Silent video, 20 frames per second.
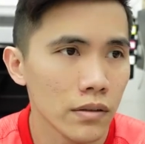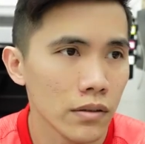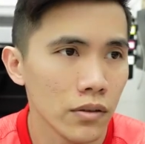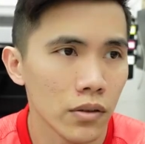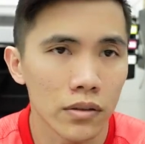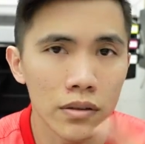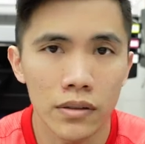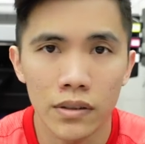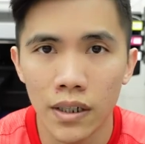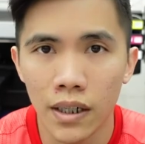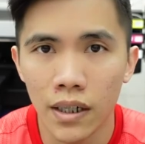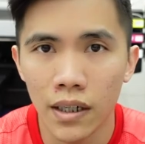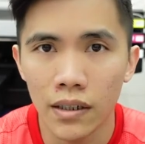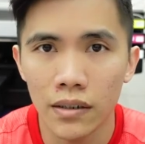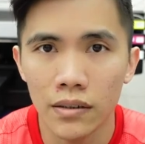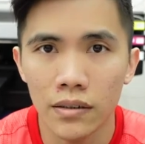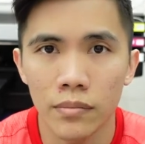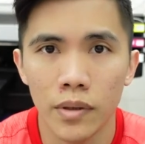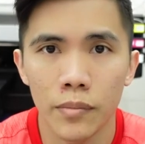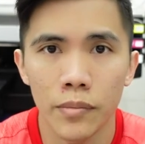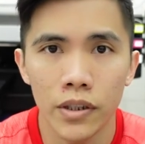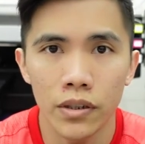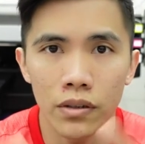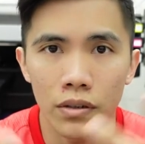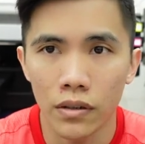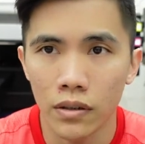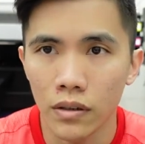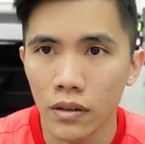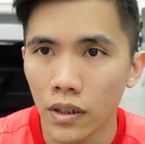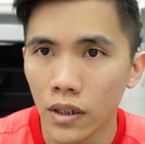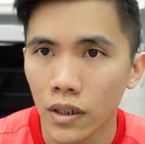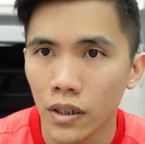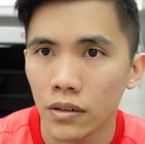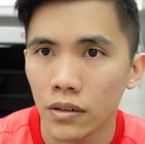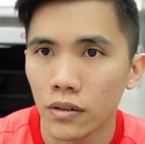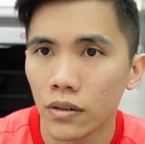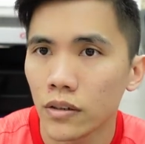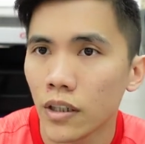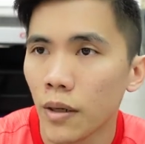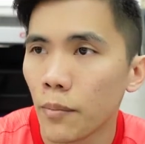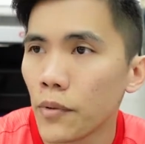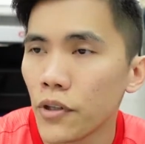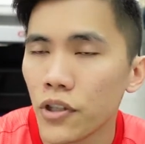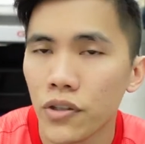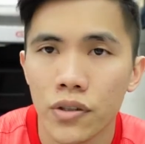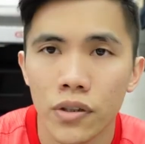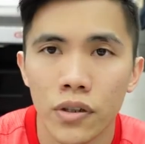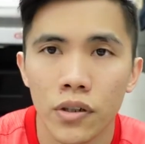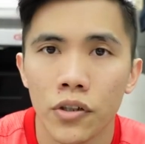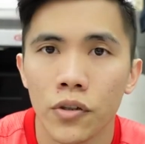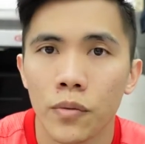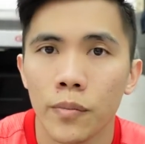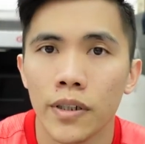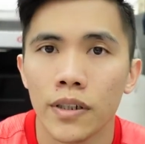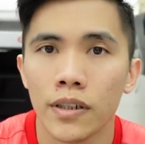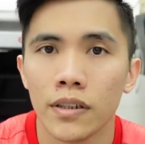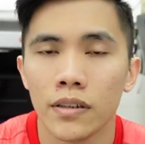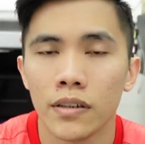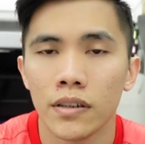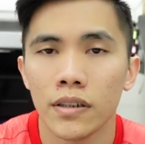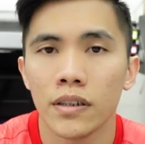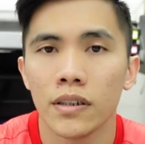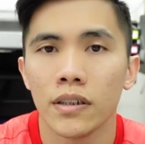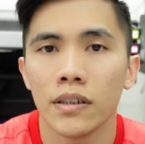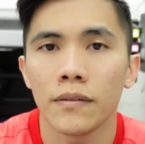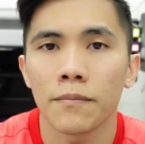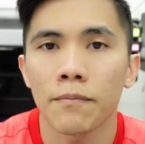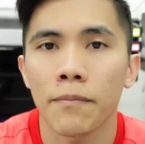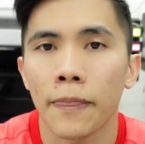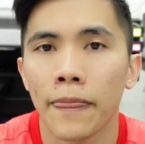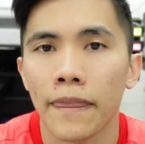your dust, maybe your temperature, humidity.